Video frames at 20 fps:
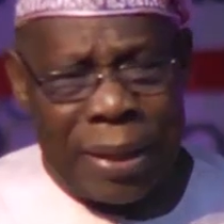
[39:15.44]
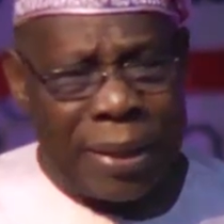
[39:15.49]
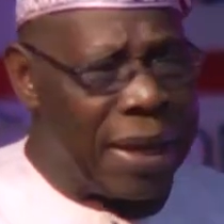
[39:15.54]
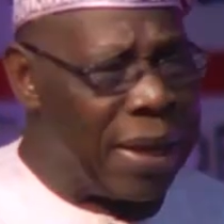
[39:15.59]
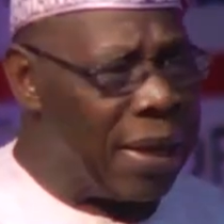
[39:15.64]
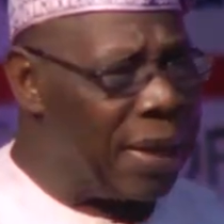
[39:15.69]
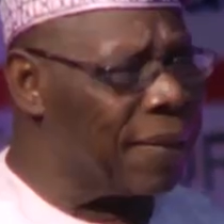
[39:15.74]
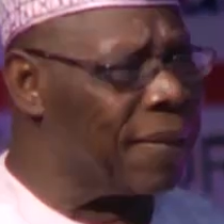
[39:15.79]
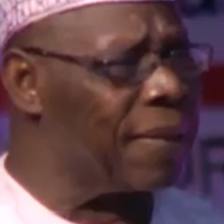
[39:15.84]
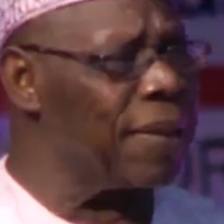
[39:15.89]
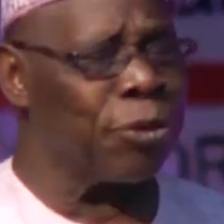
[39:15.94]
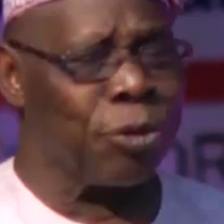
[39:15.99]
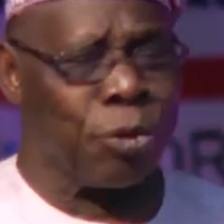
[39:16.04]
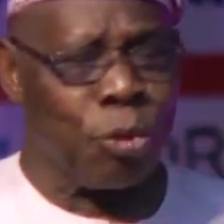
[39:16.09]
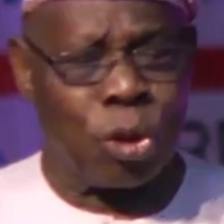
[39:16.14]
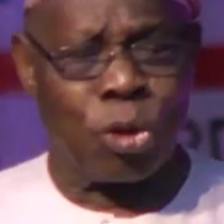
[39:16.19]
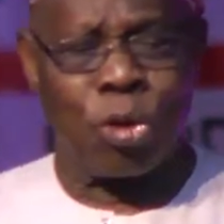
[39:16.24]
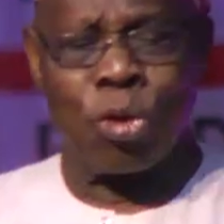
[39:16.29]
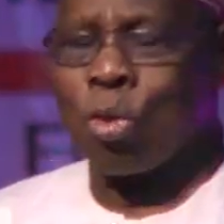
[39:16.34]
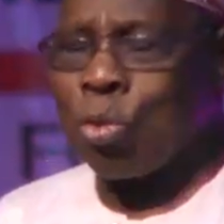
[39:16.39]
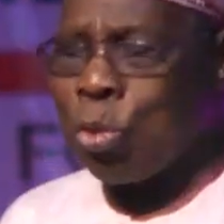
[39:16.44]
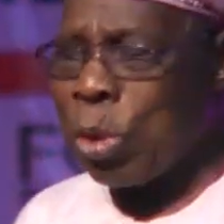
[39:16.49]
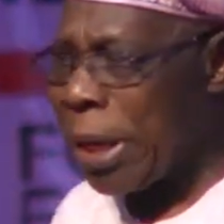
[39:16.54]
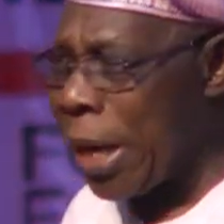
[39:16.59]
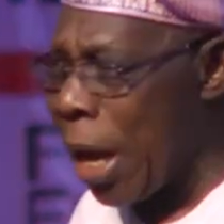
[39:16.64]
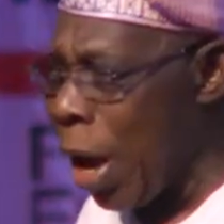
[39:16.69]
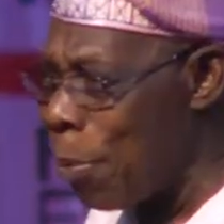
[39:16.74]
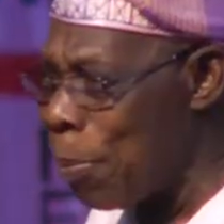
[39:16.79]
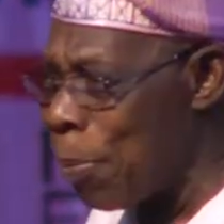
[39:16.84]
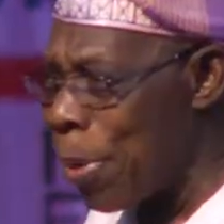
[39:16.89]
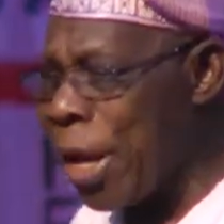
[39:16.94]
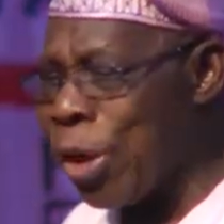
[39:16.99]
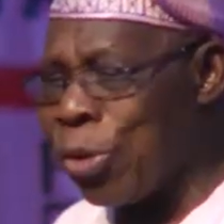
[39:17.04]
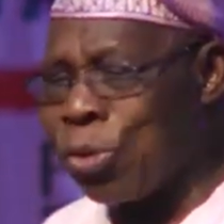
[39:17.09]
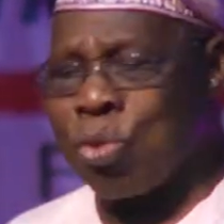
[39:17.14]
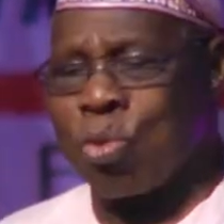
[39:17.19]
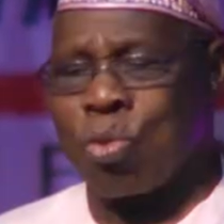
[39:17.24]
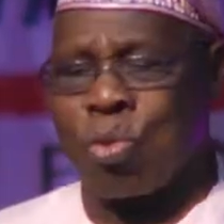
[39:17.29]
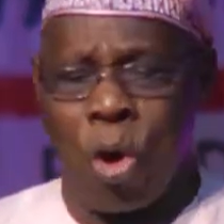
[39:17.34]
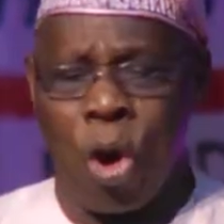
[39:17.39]
days is what you will now bring
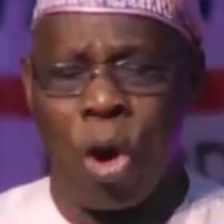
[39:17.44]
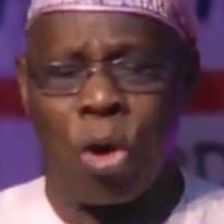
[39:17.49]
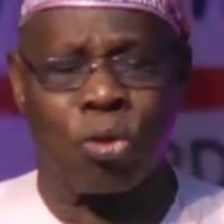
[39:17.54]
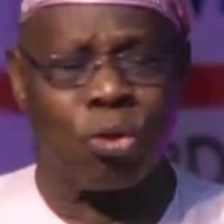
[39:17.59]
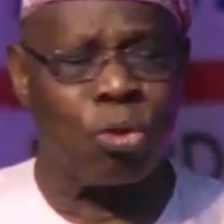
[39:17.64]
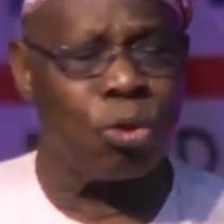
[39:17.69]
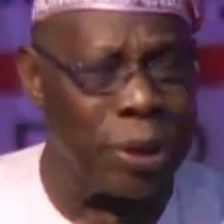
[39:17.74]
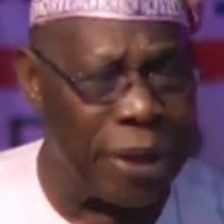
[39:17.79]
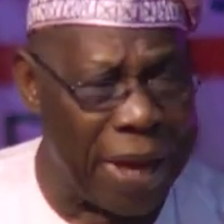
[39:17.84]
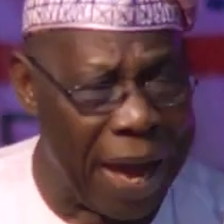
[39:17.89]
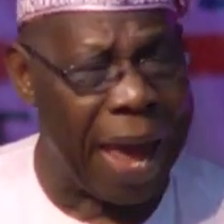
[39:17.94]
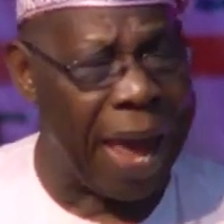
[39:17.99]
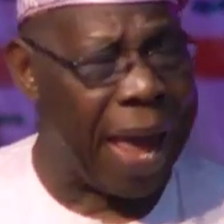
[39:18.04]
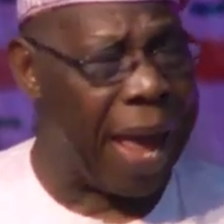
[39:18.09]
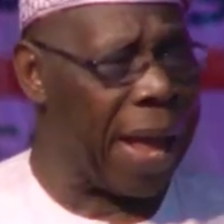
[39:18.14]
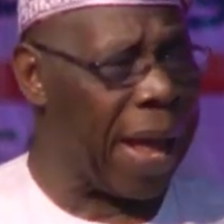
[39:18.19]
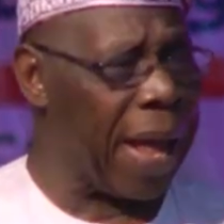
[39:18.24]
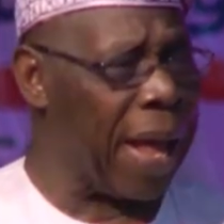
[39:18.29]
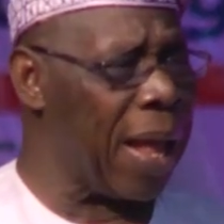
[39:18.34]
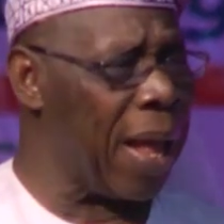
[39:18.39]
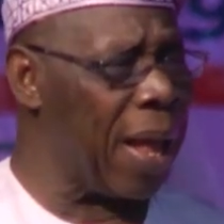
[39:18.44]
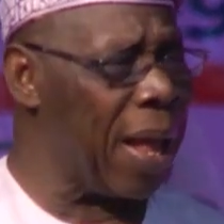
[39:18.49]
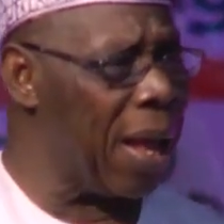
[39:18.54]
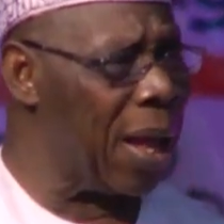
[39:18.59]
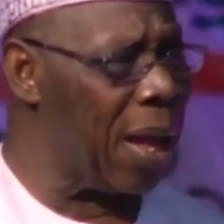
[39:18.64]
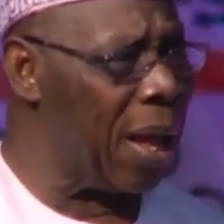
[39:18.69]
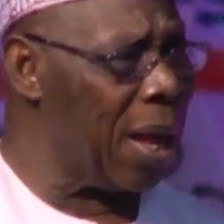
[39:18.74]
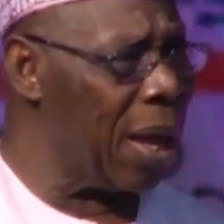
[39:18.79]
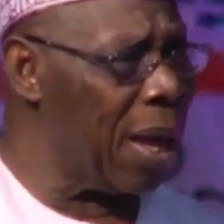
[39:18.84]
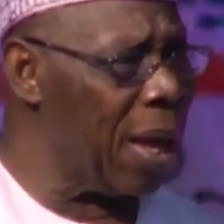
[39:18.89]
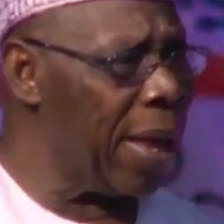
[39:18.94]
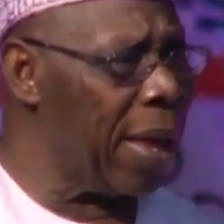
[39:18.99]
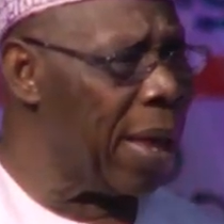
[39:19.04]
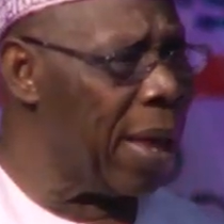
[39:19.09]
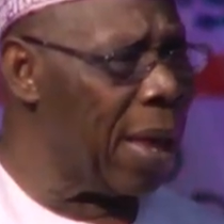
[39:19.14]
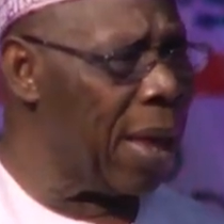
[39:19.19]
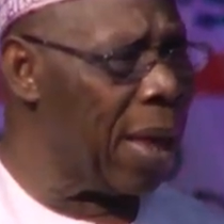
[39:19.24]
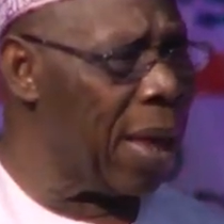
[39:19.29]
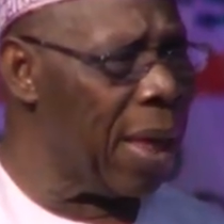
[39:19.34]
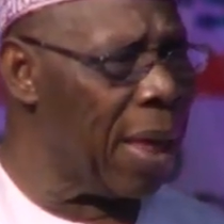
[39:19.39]
to work today.
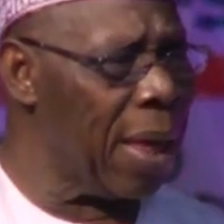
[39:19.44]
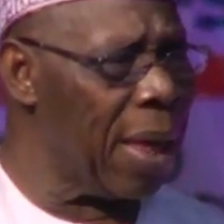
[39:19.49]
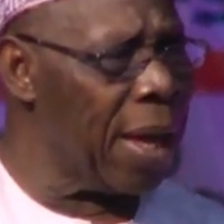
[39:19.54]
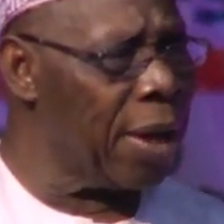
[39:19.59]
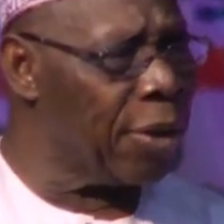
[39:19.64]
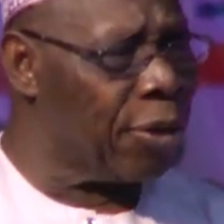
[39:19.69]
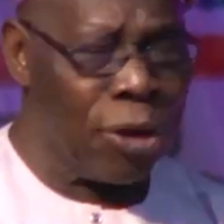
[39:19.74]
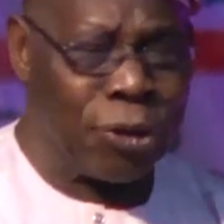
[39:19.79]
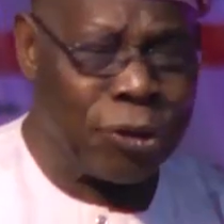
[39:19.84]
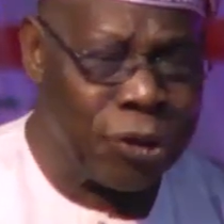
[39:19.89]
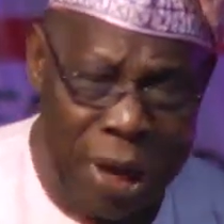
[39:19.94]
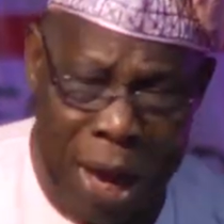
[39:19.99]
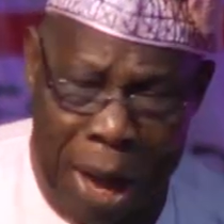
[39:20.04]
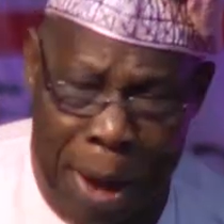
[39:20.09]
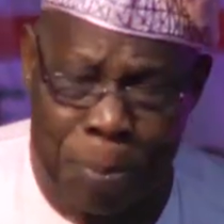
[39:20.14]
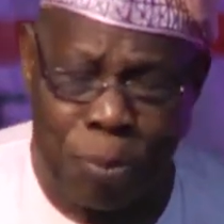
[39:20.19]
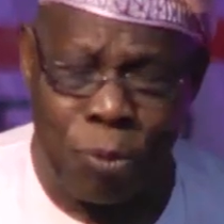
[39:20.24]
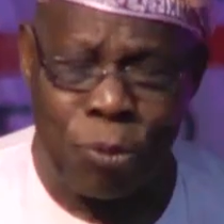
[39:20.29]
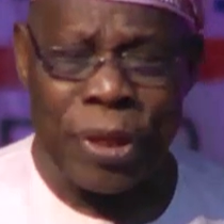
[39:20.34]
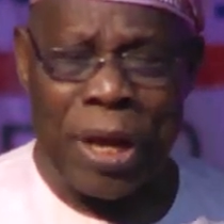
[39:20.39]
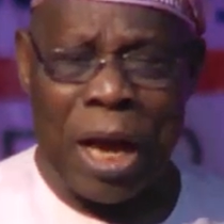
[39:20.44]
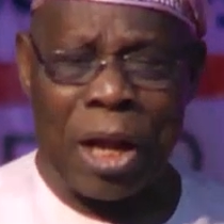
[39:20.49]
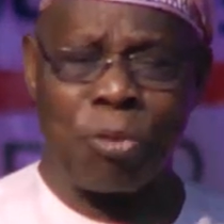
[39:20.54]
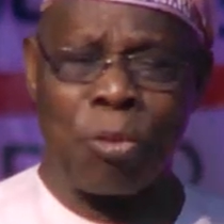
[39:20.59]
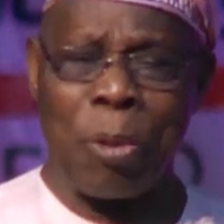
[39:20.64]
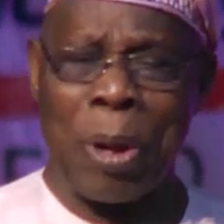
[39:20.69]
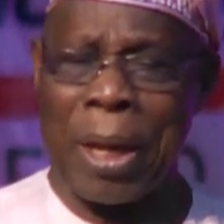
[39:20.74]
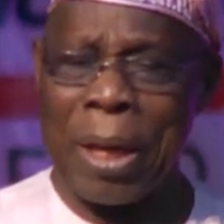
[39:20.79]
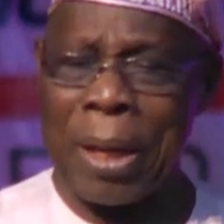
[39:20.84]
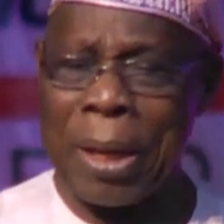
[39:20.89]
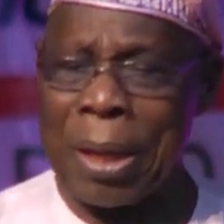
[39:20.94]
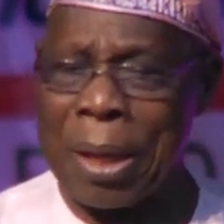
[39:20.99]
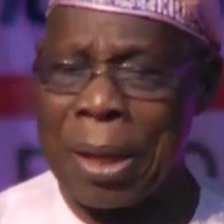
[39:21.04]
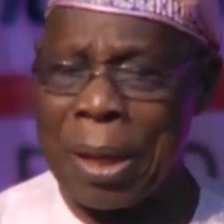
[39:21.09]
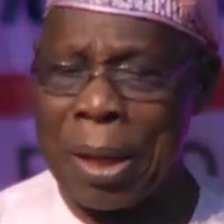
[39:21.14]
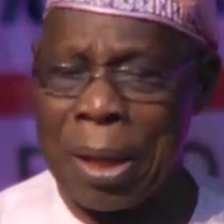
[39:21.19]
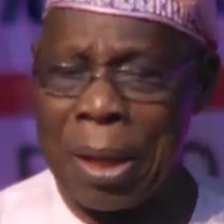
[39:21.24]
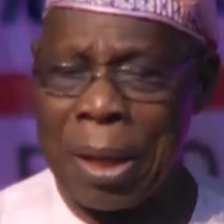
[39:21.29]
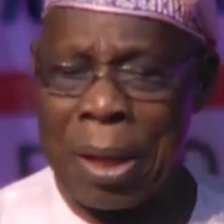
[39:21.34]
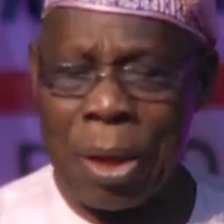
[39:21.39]
It doesn't happen that way.
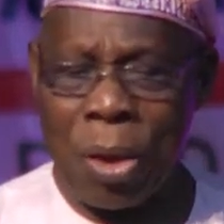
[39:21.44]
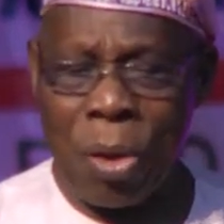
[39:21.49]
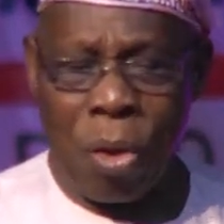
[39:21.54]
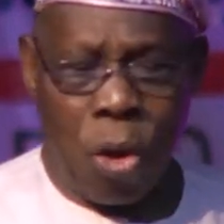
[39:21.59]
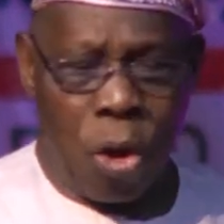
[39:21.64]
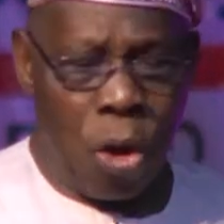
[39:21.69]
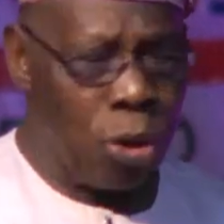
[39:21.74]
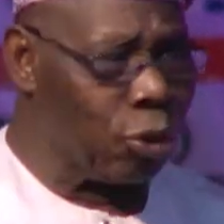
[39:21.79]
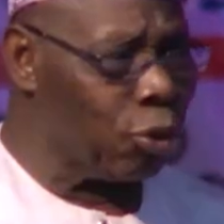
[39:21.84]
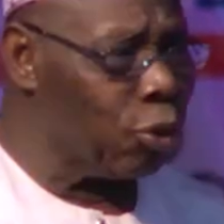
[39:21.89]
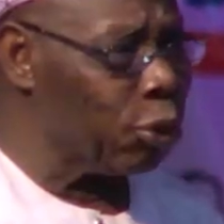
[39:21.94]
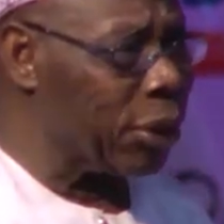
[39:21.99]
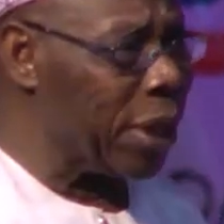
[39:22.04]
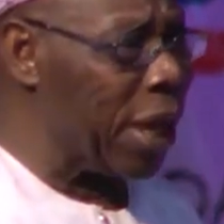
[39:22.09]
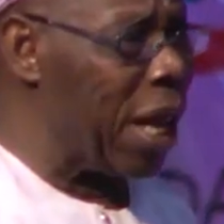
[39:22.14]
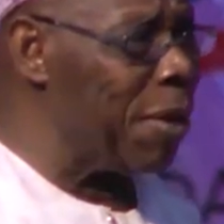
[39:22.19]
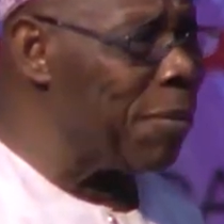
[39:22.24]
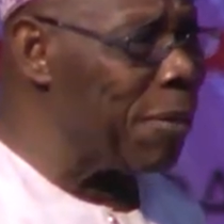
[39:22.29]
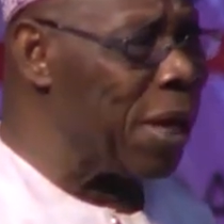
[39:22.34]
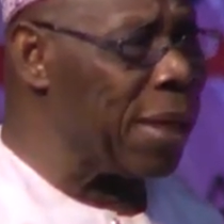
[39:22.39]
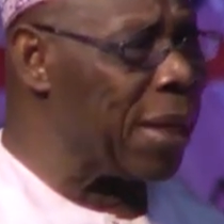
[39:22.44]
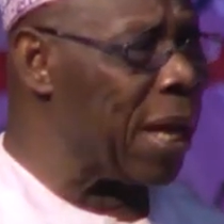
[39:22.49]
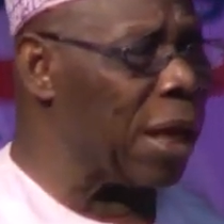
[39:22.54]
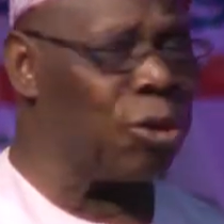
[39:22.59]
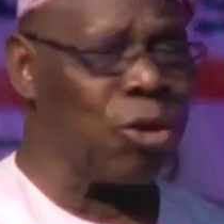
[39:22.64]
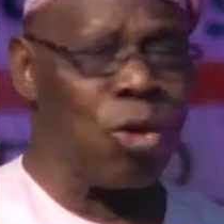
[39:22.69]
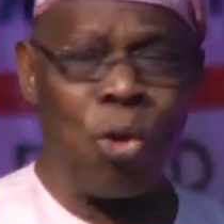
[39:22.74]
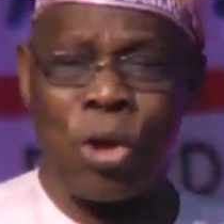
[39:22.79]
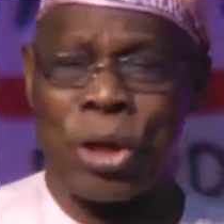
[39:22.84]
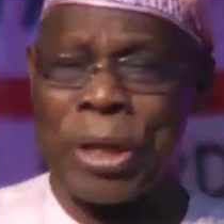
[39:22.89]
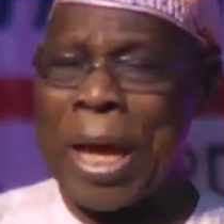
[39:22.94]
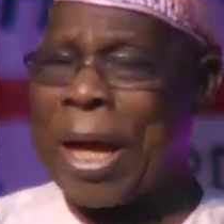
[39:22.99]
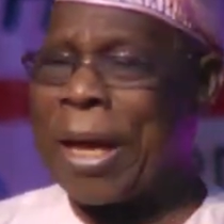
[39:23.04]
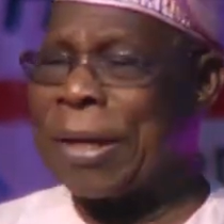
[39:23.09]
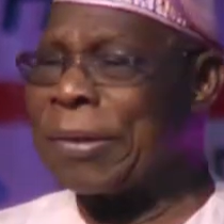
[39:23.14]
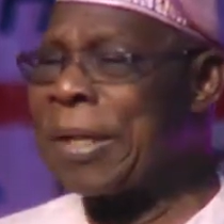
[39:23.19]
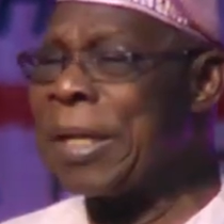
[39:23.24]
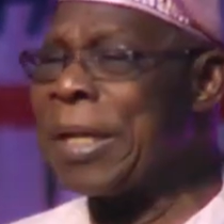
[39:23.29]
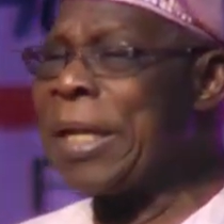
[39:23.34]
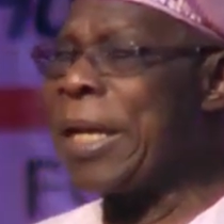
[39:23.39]
Or to tell me that, oh
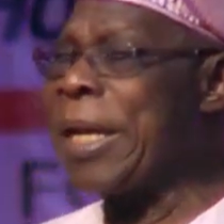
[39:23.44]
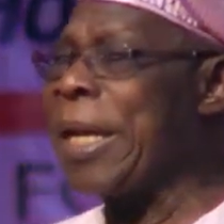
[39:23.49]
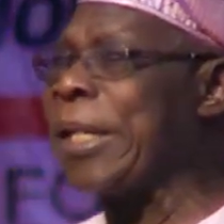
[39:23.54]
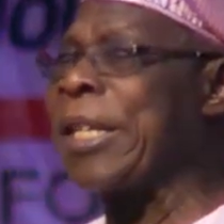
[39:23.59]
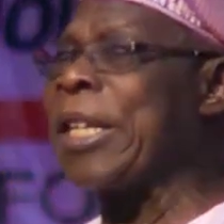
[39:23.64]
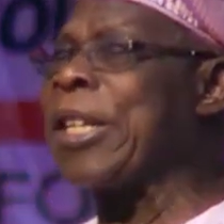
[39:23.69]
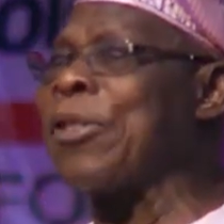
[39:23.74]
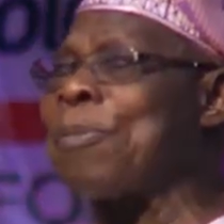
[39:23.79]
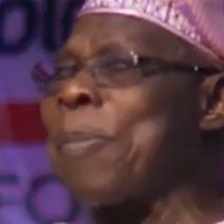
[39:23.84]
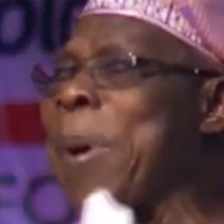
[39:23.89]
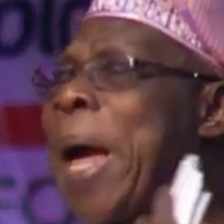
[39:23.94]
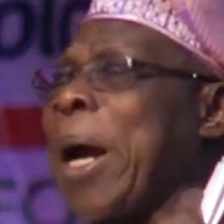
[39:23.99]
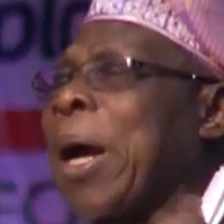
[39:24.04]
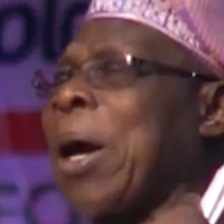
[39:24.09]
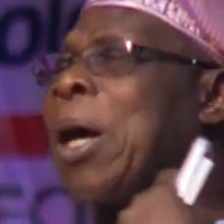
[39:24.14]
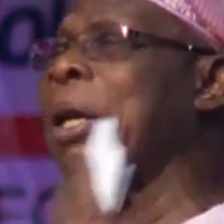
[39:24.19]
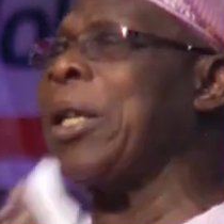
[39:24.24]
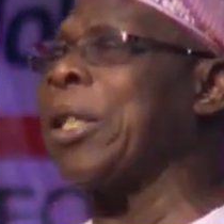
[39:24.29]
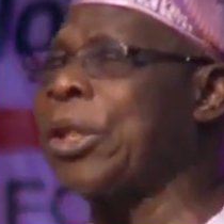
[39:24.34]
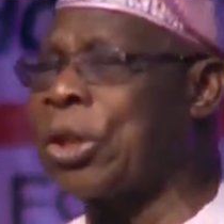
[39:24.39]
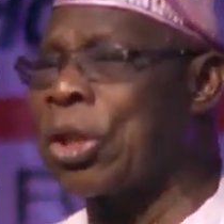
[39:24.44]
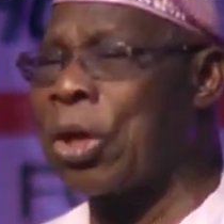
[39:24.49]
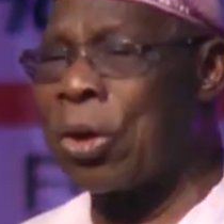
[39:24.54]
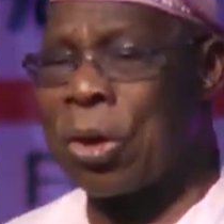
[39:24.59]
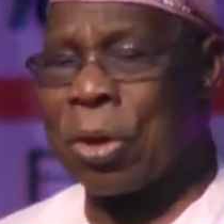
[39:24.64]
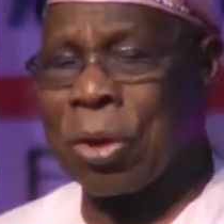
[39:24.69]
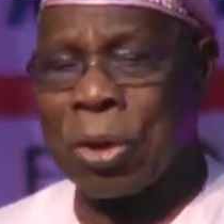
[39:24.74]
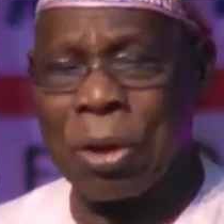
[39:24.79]
yes, it is my culture.